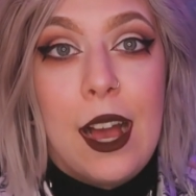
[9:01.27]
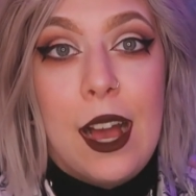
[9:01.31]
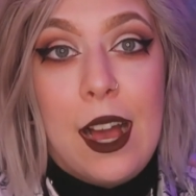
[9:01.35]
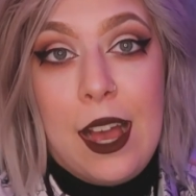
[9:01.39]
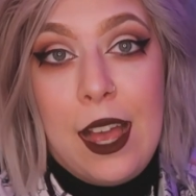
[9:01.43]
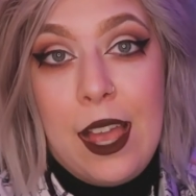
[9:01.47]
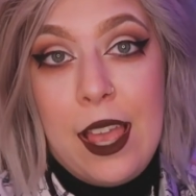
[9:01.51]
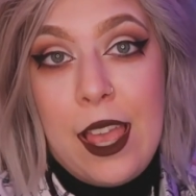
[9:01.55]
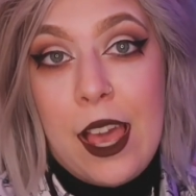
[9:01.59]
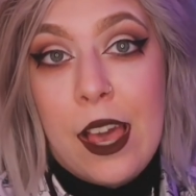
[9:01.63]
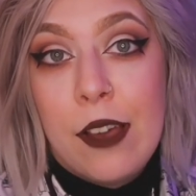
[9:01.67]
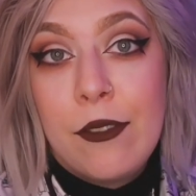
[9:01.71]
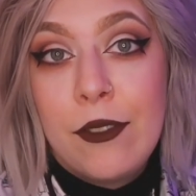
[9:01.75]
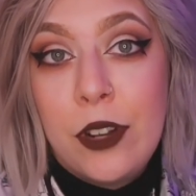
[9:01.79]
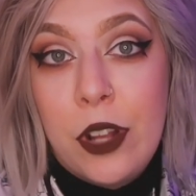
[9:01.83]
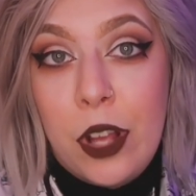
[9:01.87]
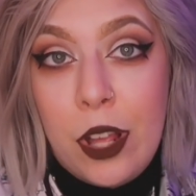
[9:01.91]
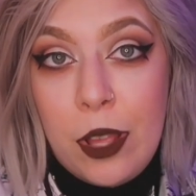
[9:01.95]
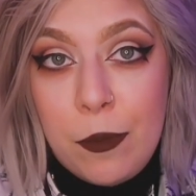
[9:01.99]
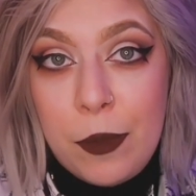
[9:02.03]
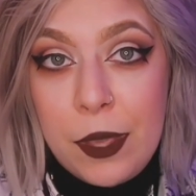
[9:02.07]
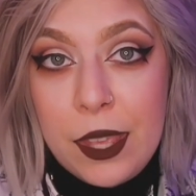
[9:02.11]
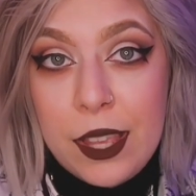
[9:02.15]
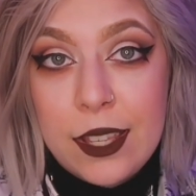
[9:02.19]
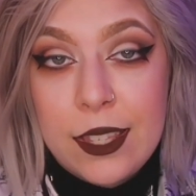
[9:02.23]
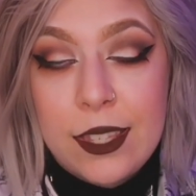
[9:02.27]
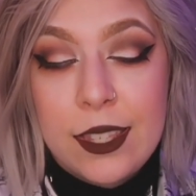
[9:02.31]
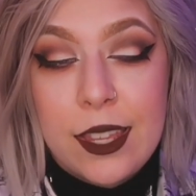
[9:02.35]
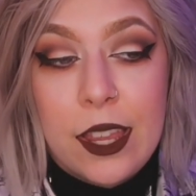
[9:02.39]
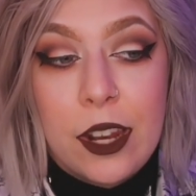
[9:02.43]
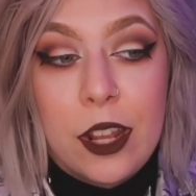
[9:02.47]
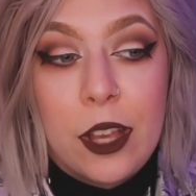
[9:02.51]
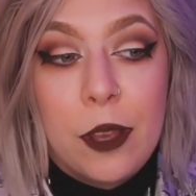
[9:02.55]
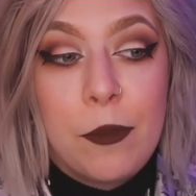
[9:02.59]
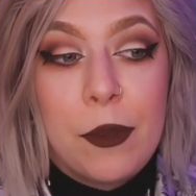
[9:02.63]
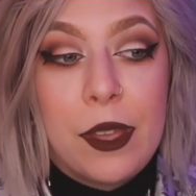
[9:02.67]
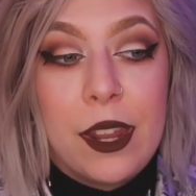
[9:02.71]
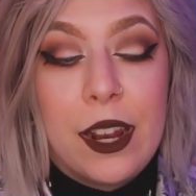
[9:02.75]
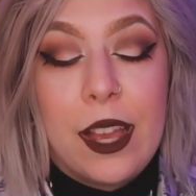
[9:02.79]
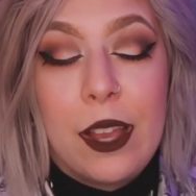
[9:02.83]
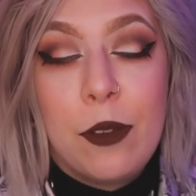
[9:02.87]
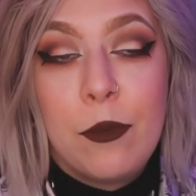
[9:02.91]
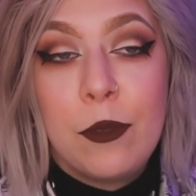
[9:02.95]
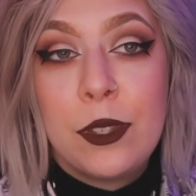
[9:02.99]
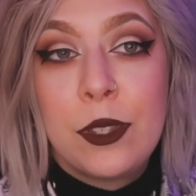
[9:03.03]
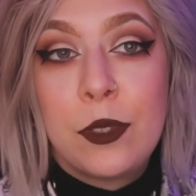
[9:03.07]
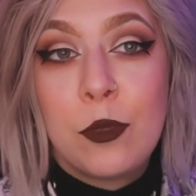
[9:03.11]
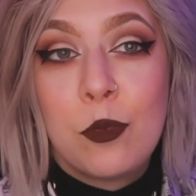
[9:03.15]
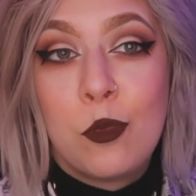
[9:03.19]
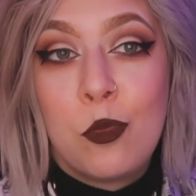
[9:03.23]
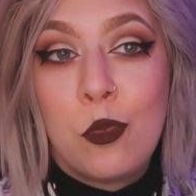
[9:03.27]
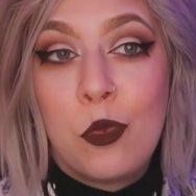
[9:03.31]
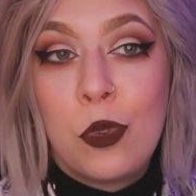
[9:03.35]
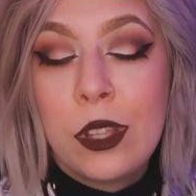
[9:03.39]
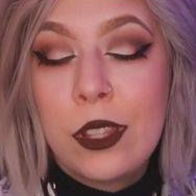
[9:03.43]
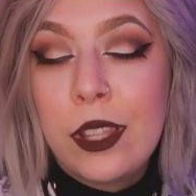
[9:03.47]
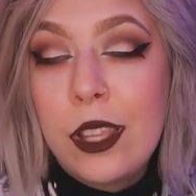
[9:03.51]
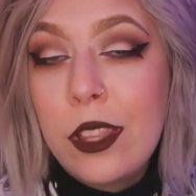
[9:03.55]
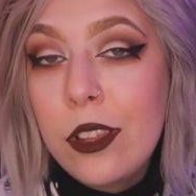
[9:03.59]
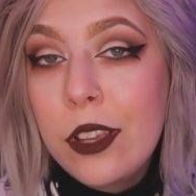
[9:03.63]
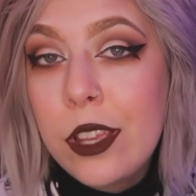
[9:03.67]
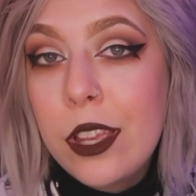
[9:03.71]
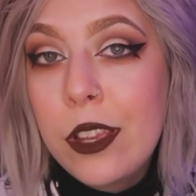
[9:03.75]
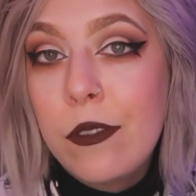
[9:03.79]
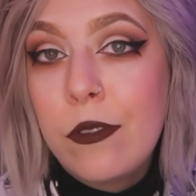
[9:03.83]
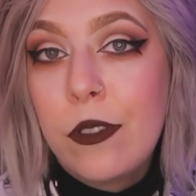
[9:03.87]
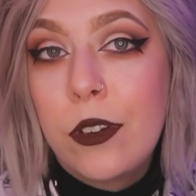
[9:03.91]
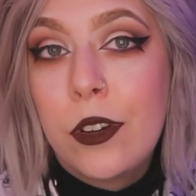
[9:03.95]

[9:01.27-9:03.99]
I have an all pink setup and I was really looking